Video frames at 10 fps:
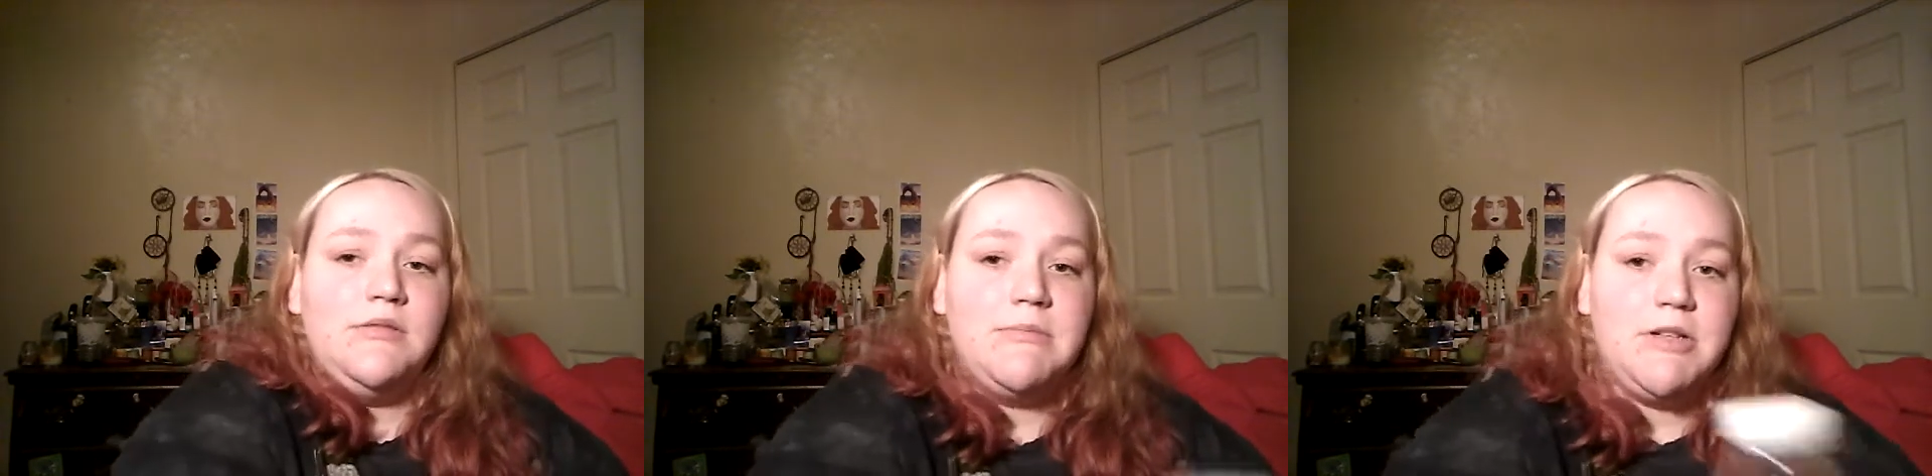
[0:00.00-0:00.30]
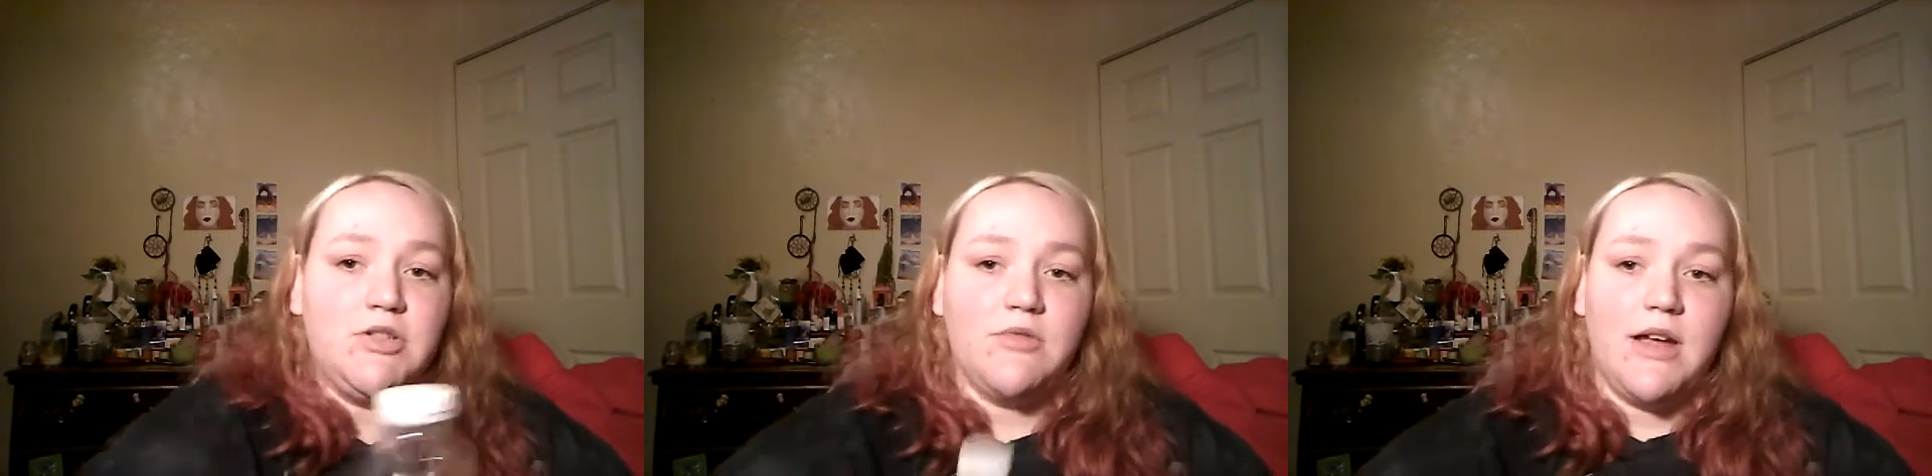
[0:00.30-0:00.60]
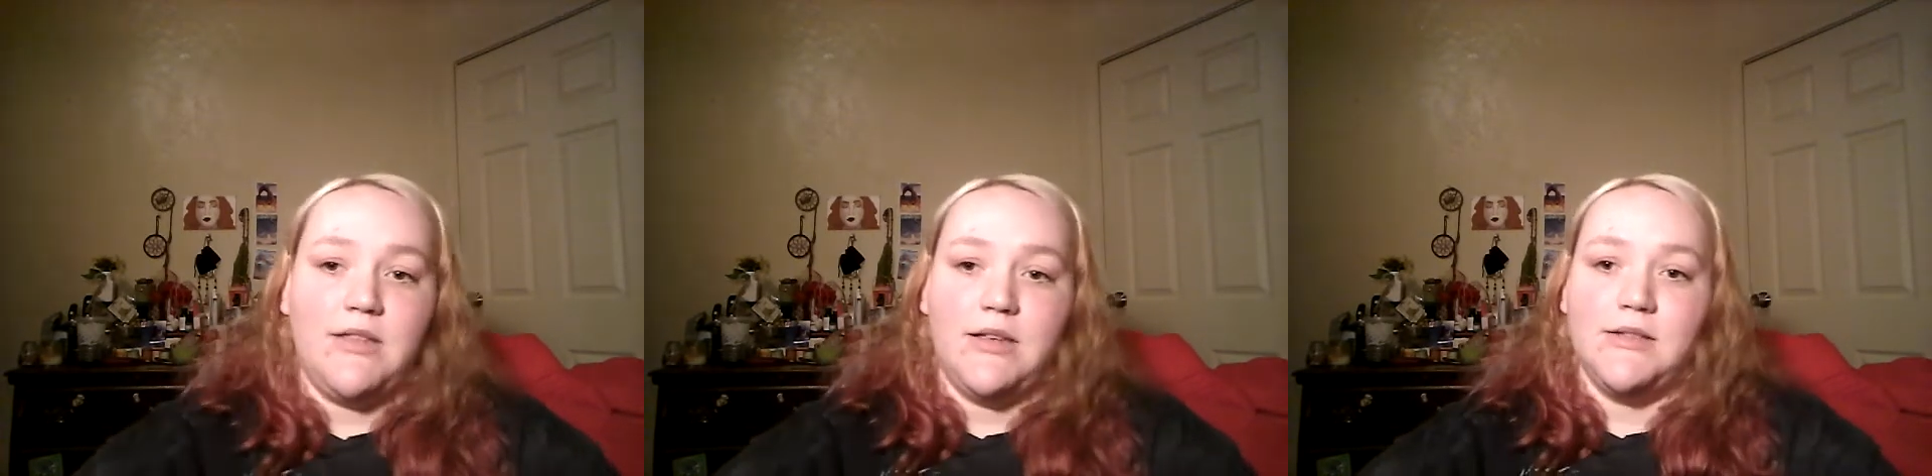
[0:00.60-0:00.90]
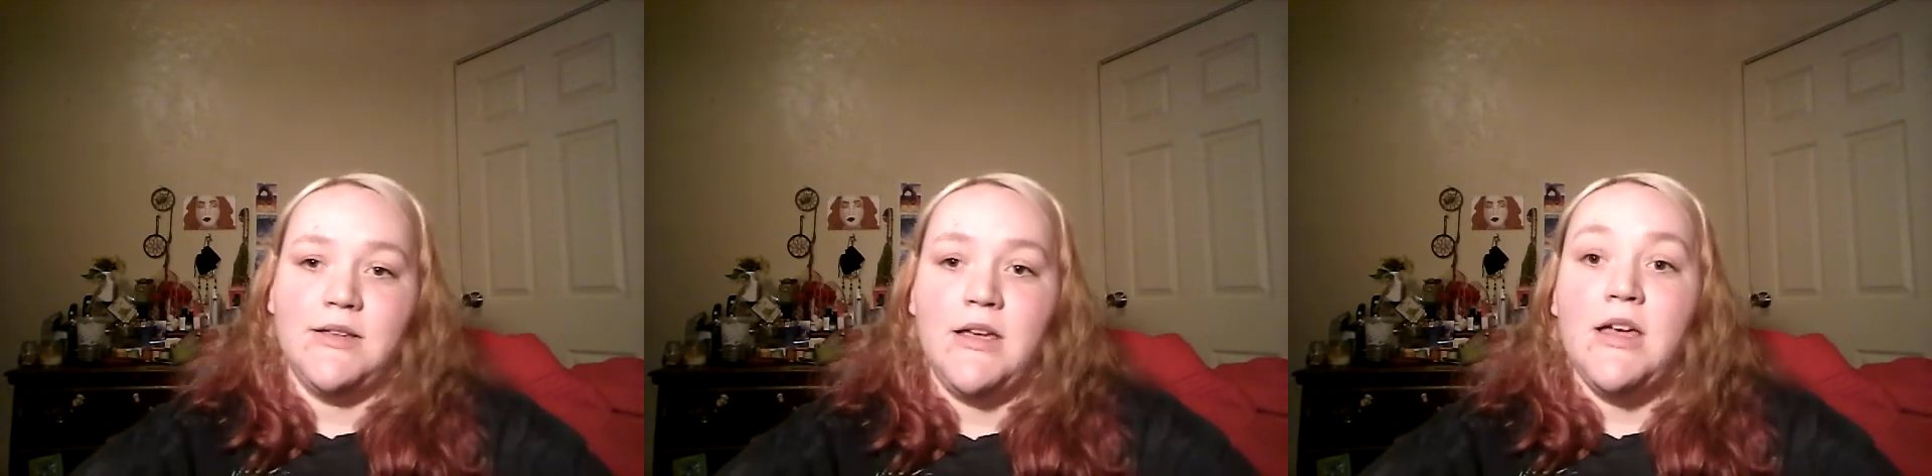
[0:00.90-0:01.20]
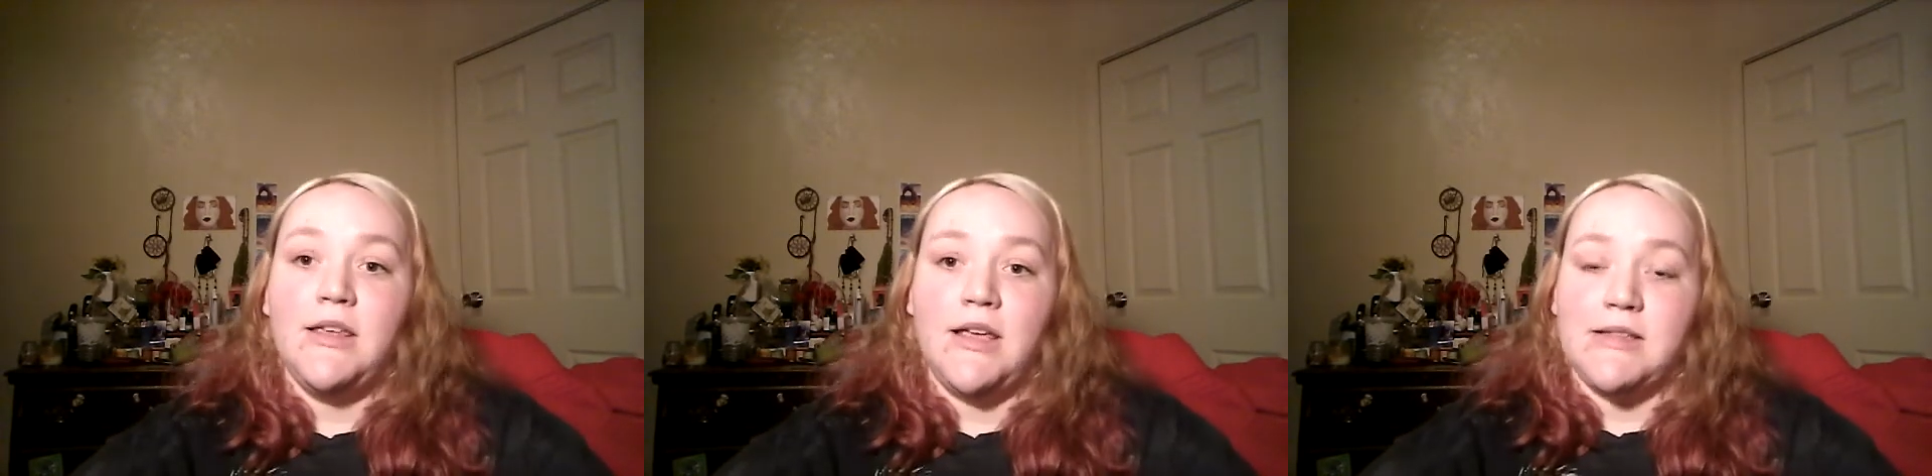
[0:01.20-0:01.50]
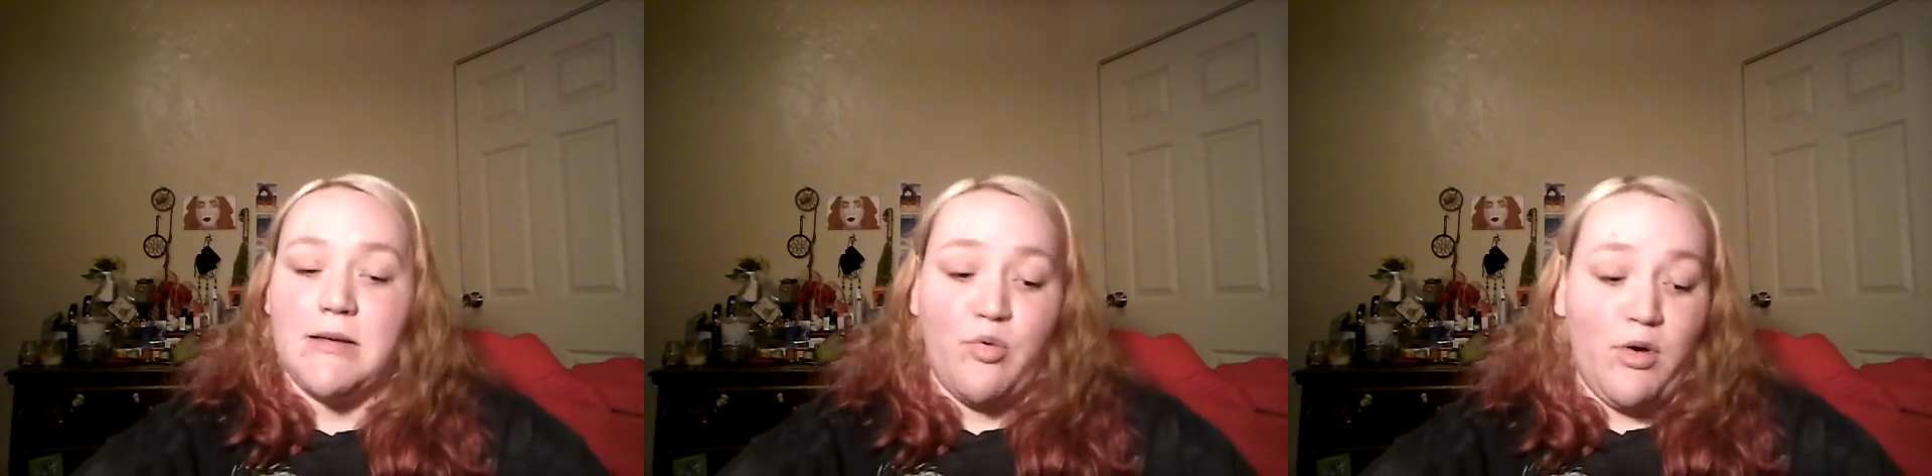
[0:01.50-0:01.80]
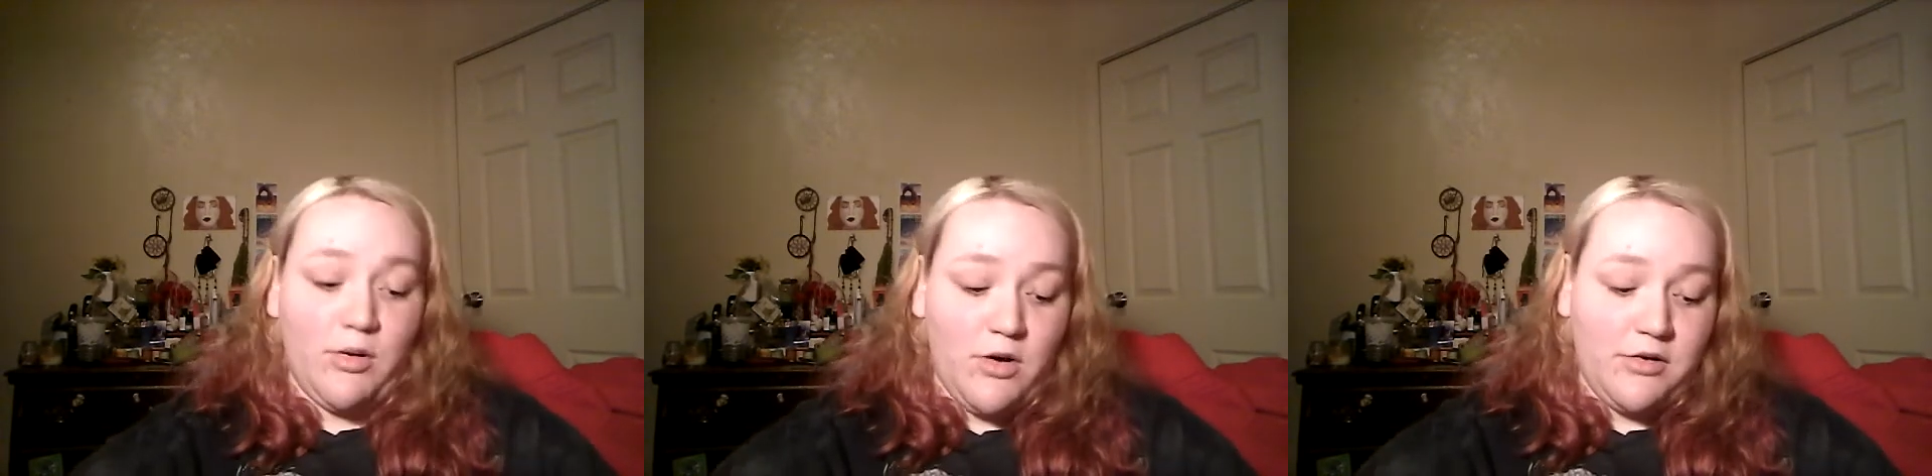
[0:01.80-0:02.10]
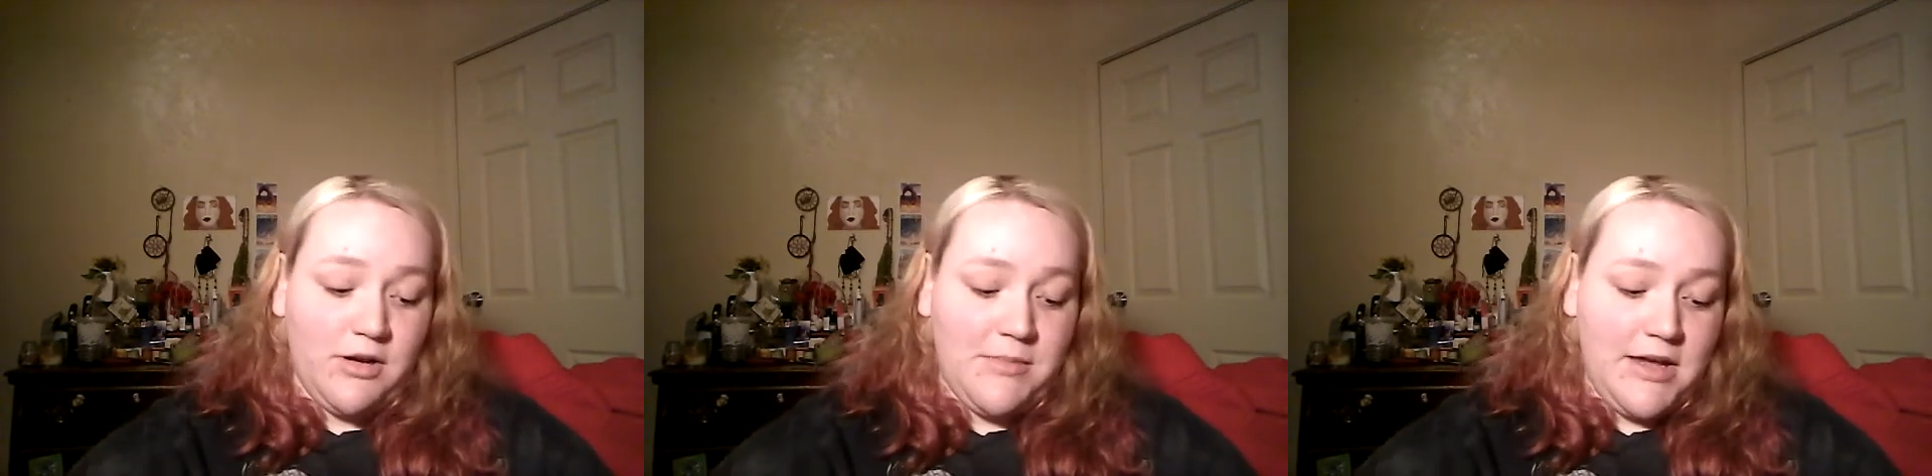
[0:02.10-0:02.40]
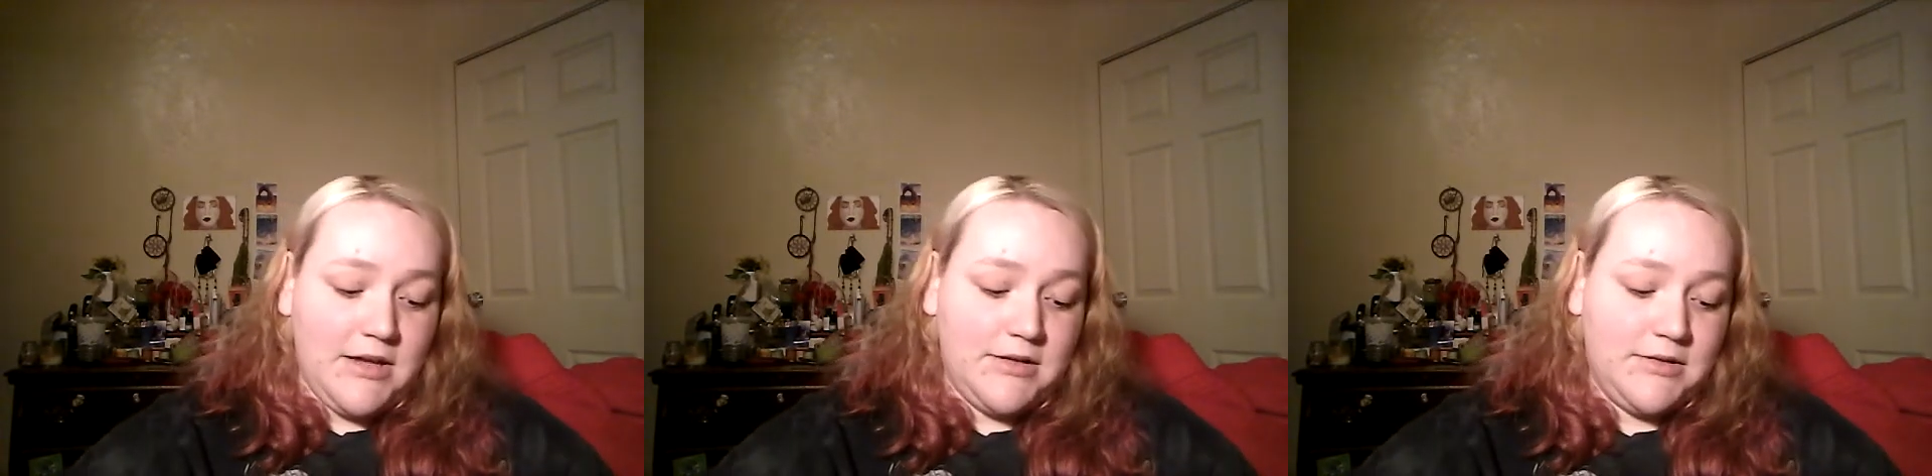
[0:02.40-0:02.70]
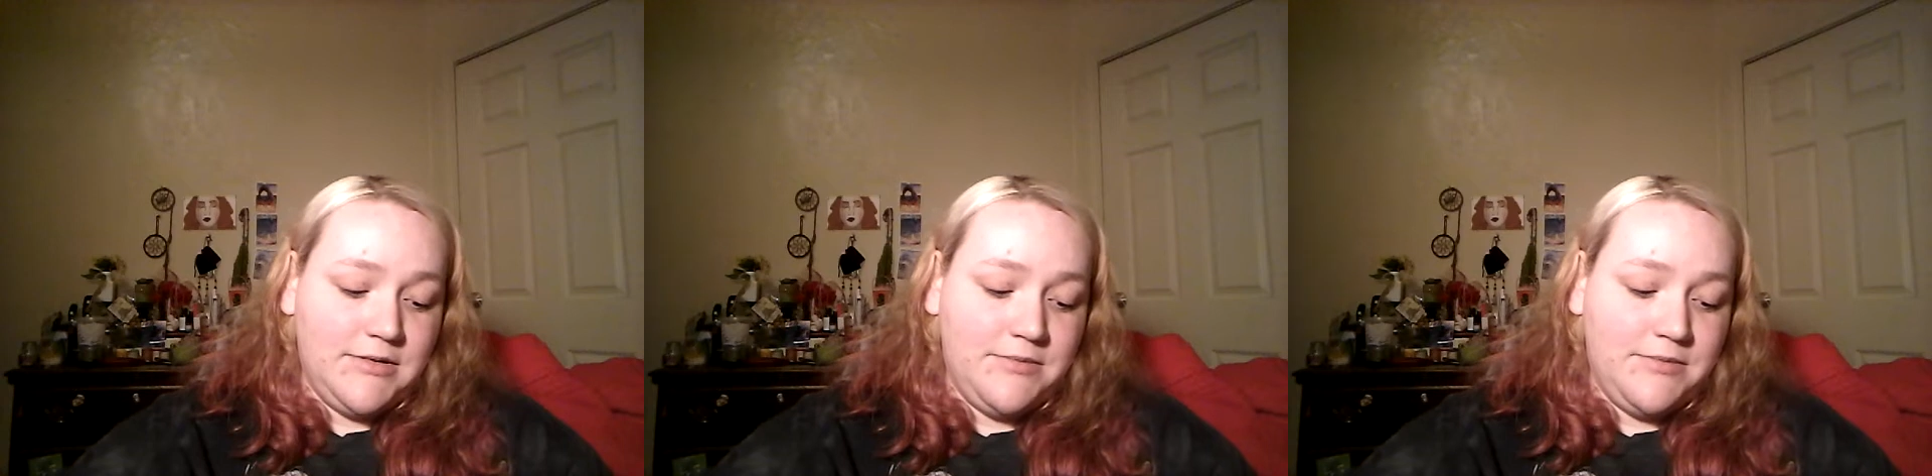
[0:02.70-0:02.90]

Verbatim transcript: Let me try this. Yes, I'm pouring water on my hand.